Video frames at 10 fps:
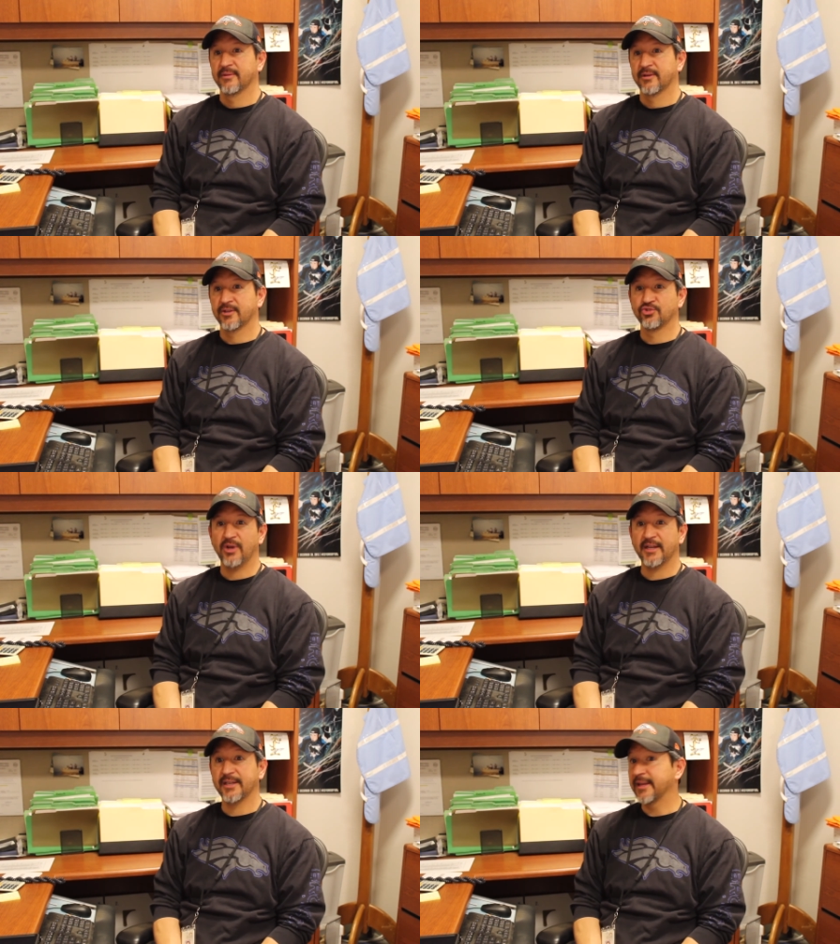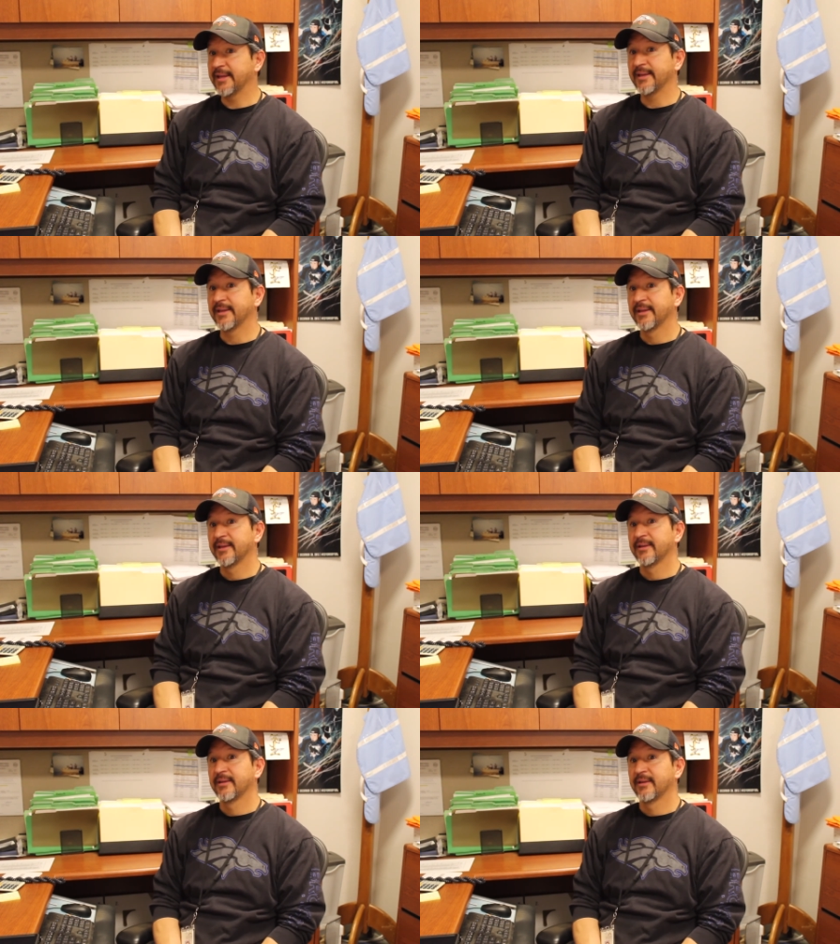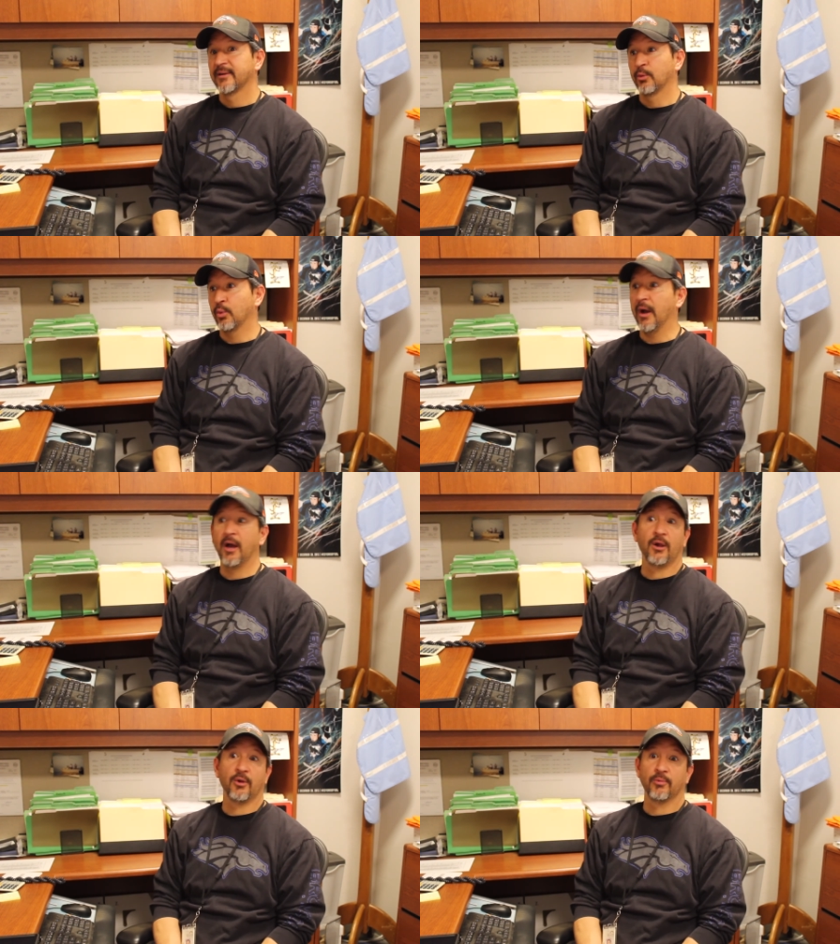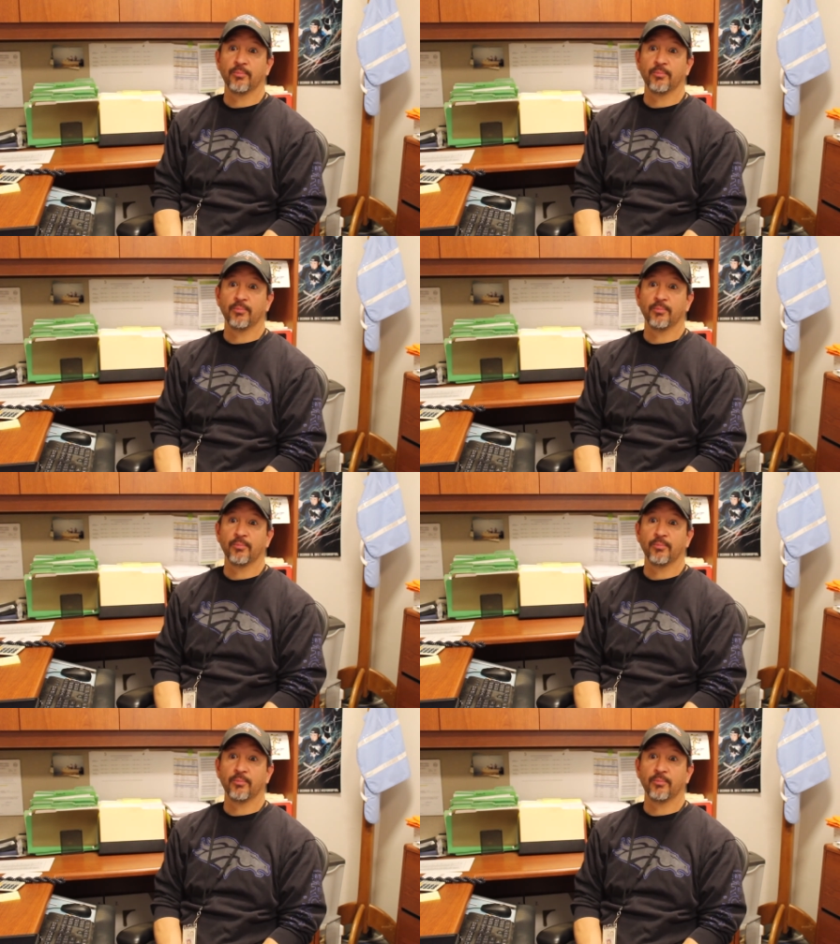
contracting it while